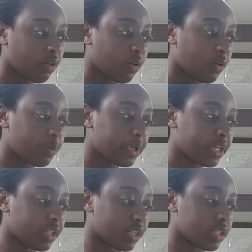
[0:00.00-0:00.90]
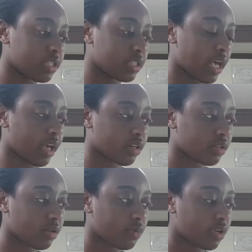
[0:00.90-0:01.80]
hoping that this is
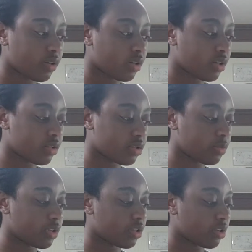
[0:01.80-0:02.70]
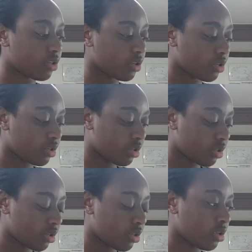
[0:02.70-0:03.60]
actually what I need it to be
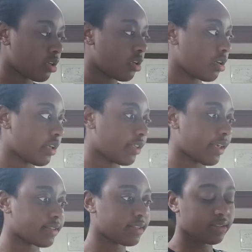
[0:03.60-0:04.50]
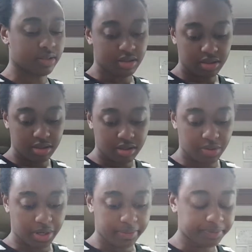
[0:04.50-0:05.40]
yes yes it is
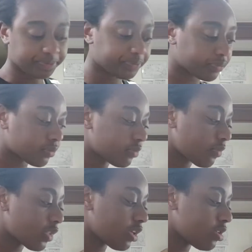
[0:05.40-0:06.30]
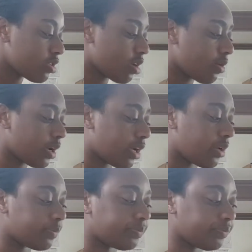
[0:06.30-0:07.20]
okay so
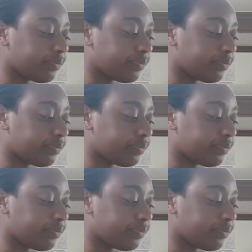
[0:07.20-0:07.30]
um